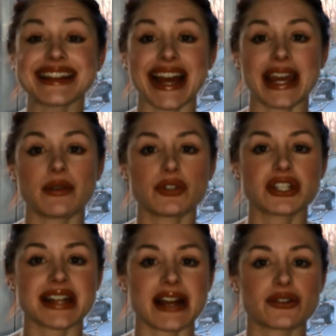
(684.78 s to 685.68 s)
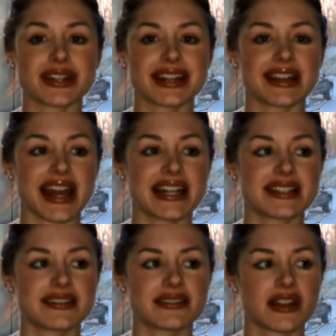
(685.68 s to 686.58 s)
light, which is actually the
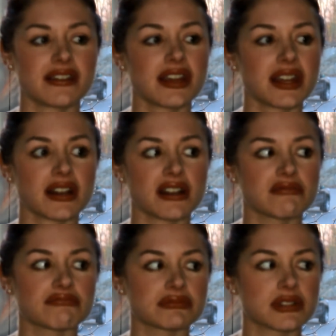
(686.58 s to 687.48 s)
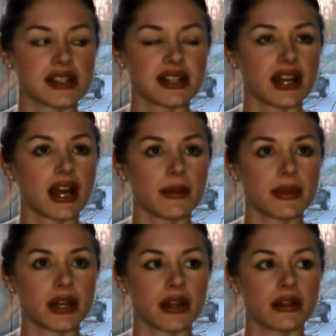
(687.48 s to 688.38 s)
lightest. I think it doesn't
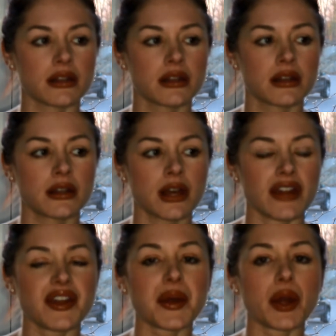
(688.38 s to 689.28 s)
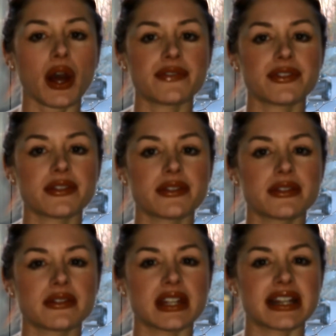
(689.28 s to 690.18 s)
come in I think I got
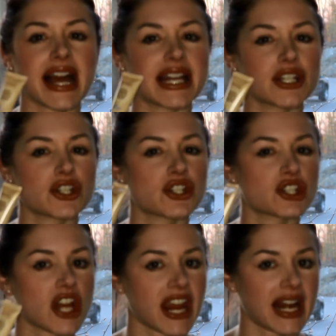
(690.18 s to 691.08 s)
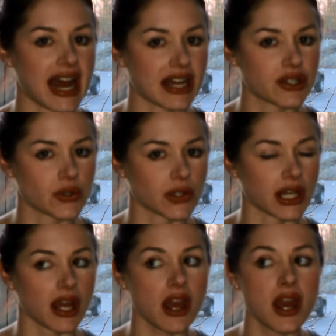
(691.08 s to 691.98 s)
the lightest shade
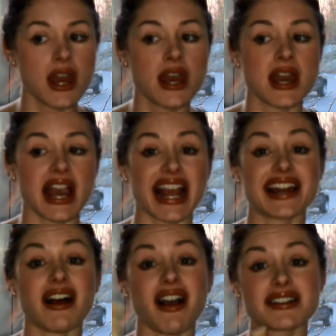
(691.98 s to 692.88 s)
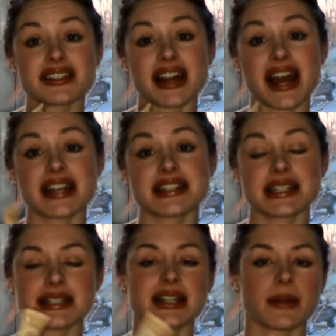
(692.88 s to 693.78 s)
actually, and it oxidized
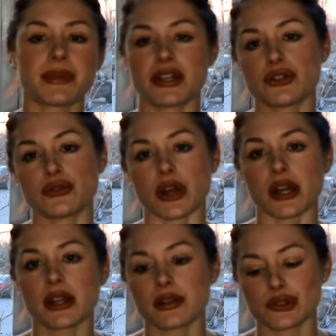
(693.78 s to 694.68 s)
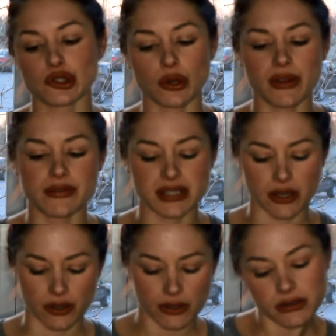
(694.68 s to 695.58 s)
and ended up being too dark. So that was
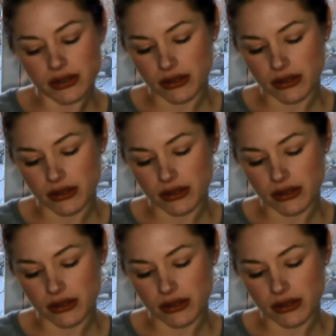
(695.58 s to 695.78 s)
another